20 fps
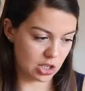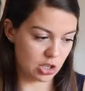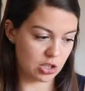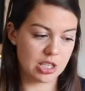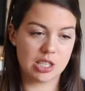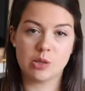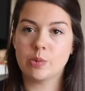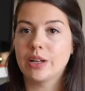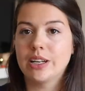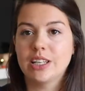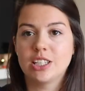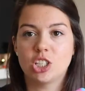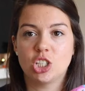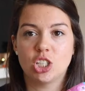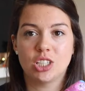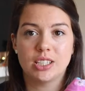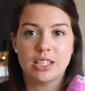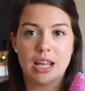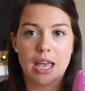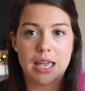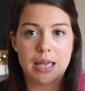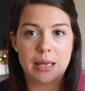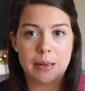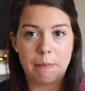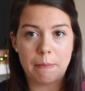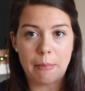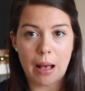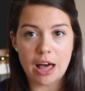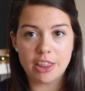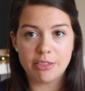So this one is just
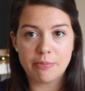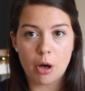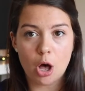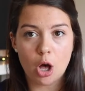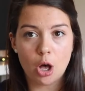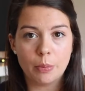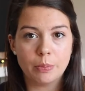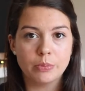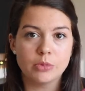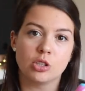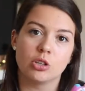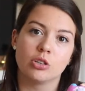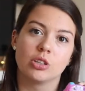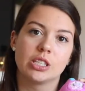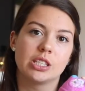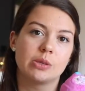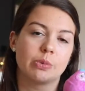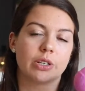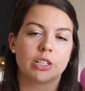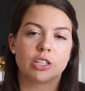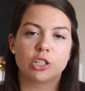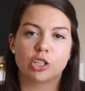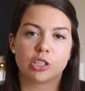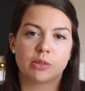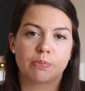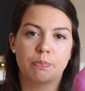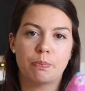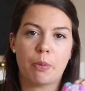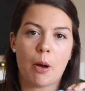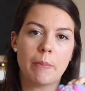a bath bomb. So this one you
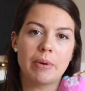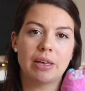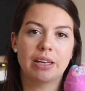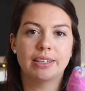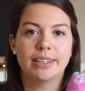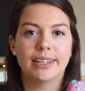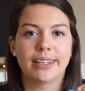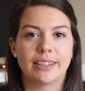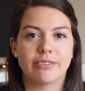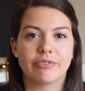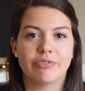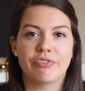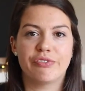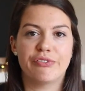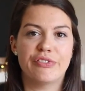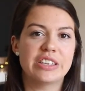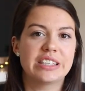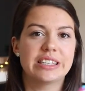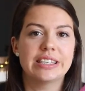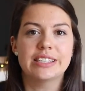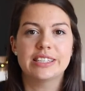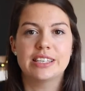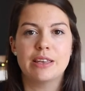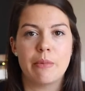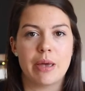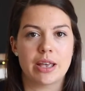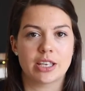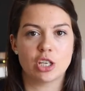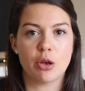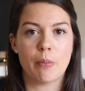just pop in and it fizzes
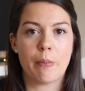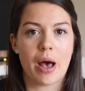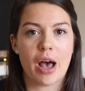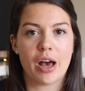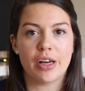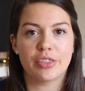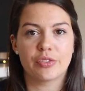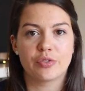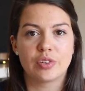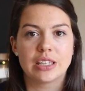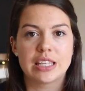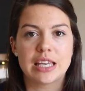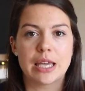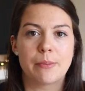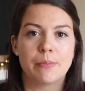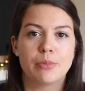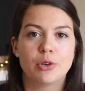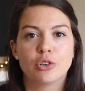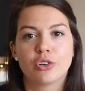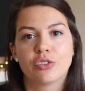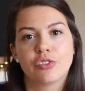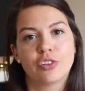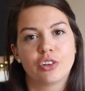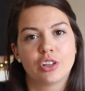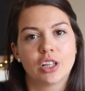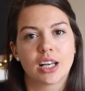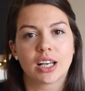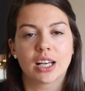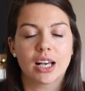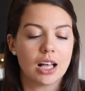and makes your bath really
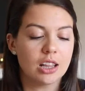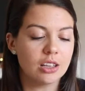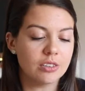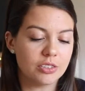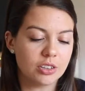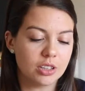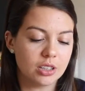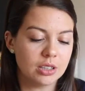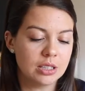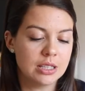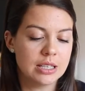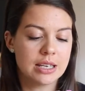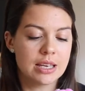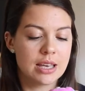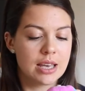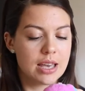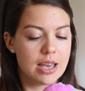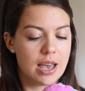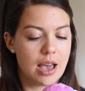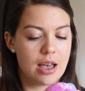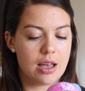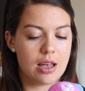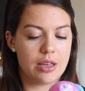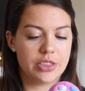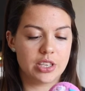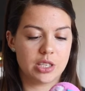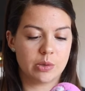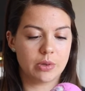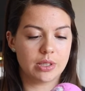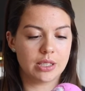beautiful and colorful.
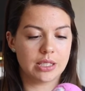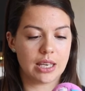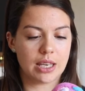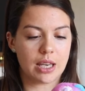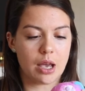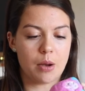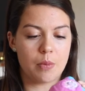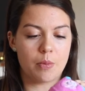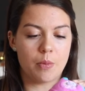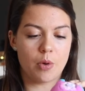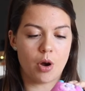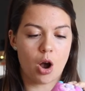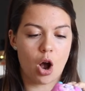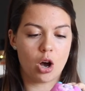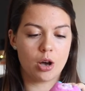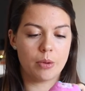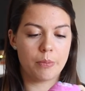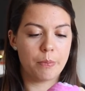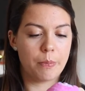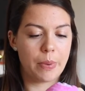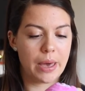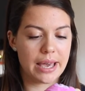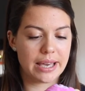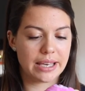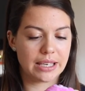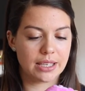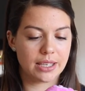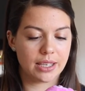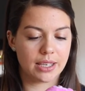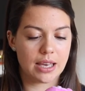This one's like a hot
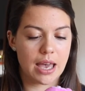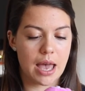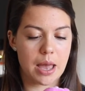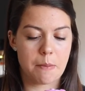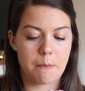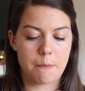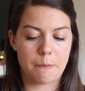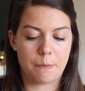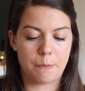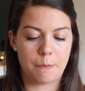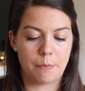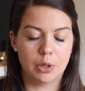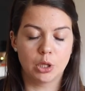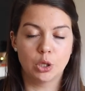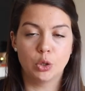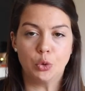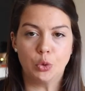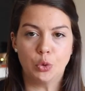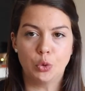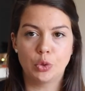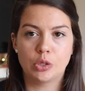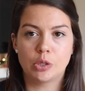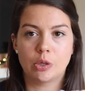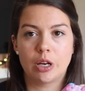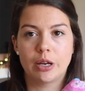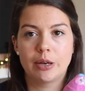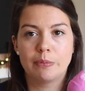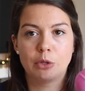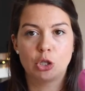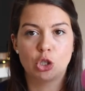pink and blue. So
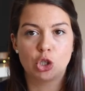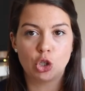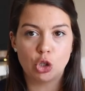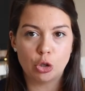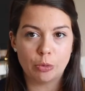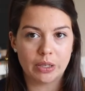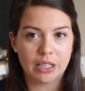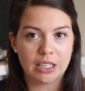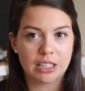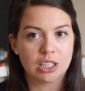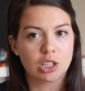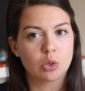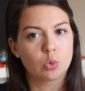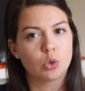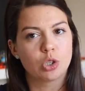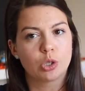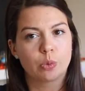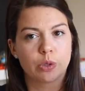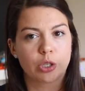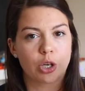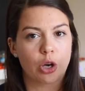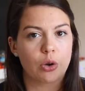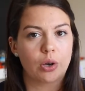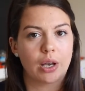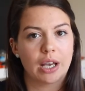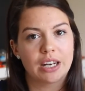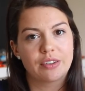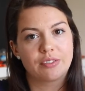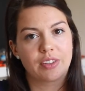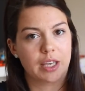I'm assuming that the water would go
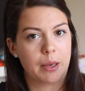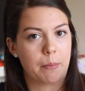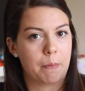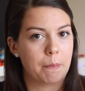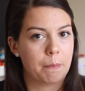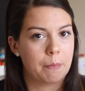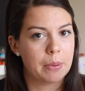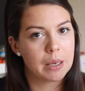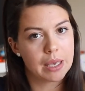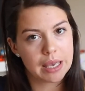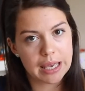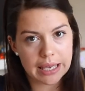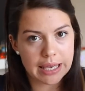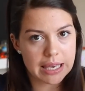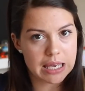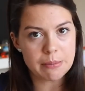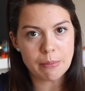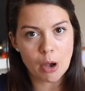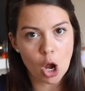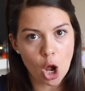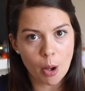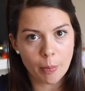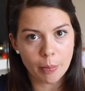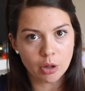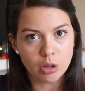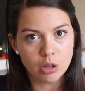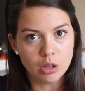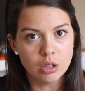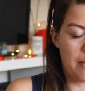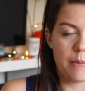kind of like a pinky
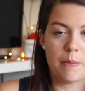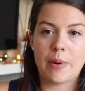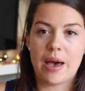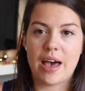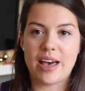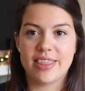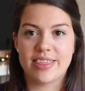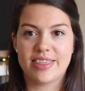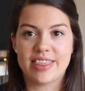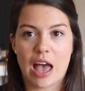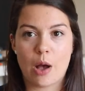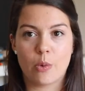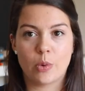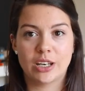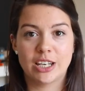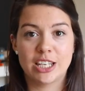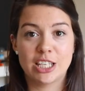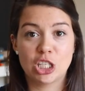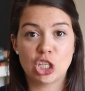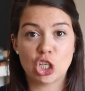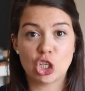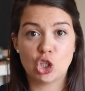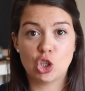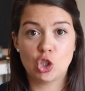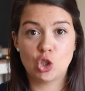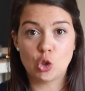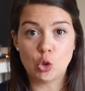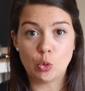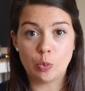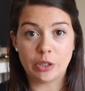purple, but that one is
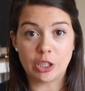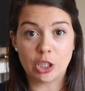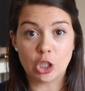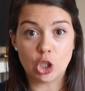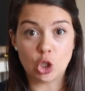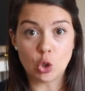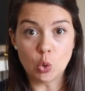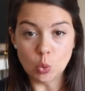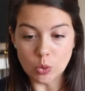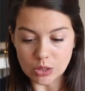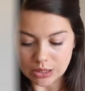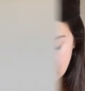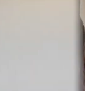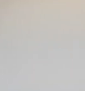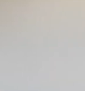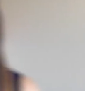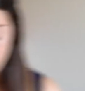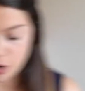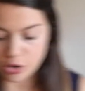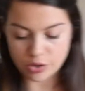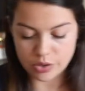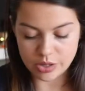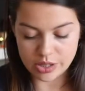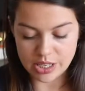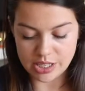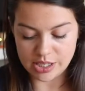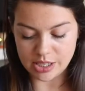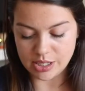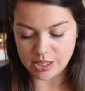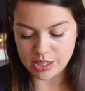super cute. So
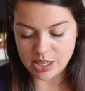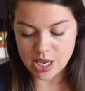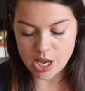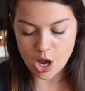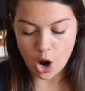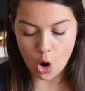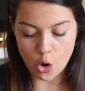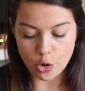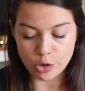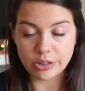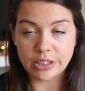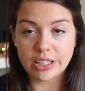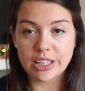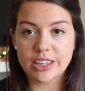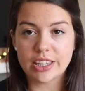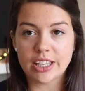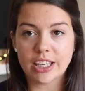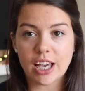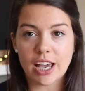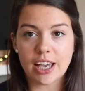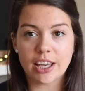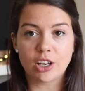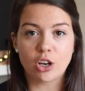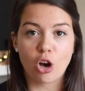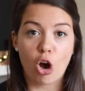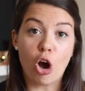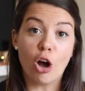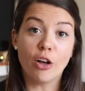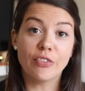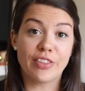this is the only thing I
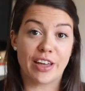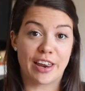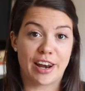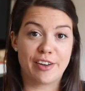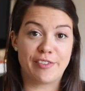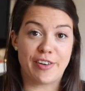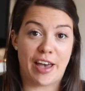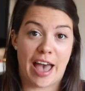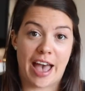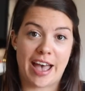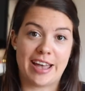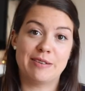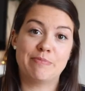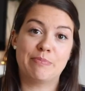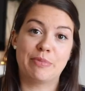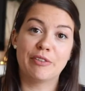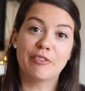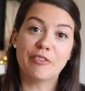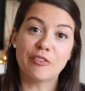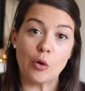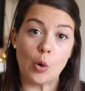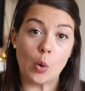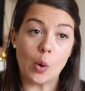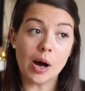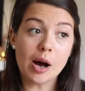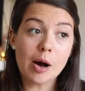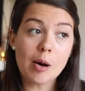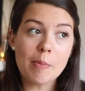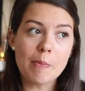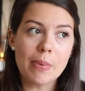got that I've had
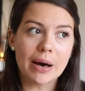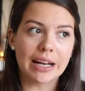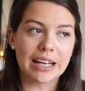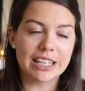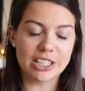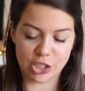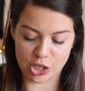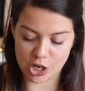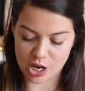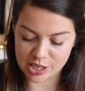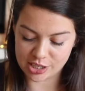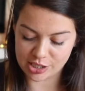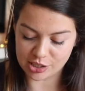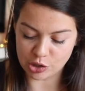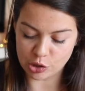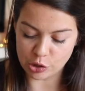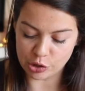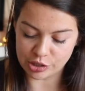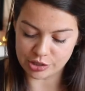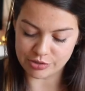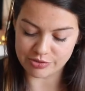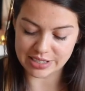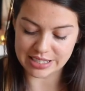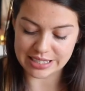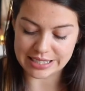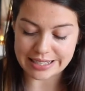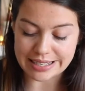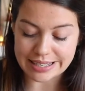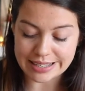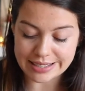before, but I just couldn't
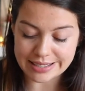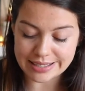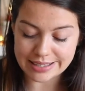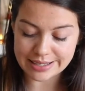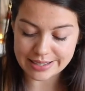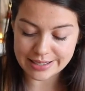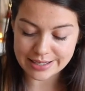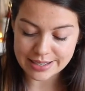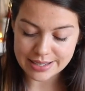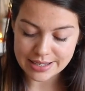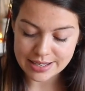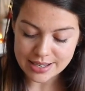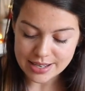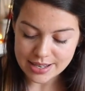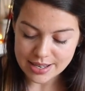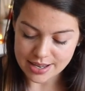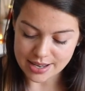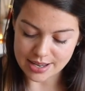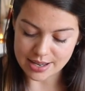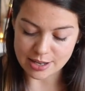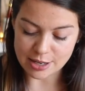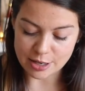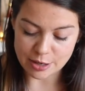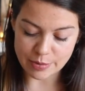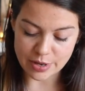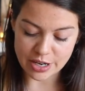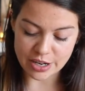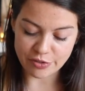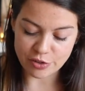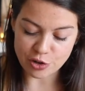resist.
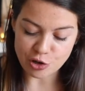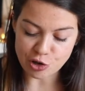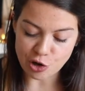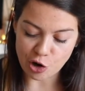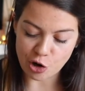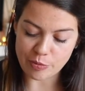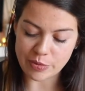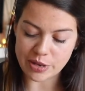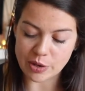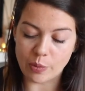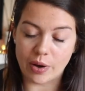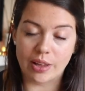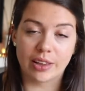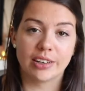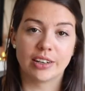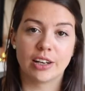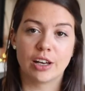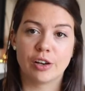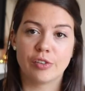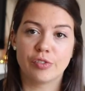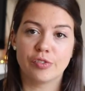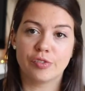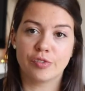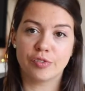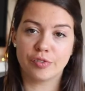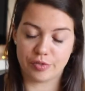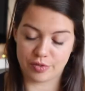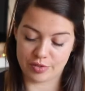And if you know me well enough,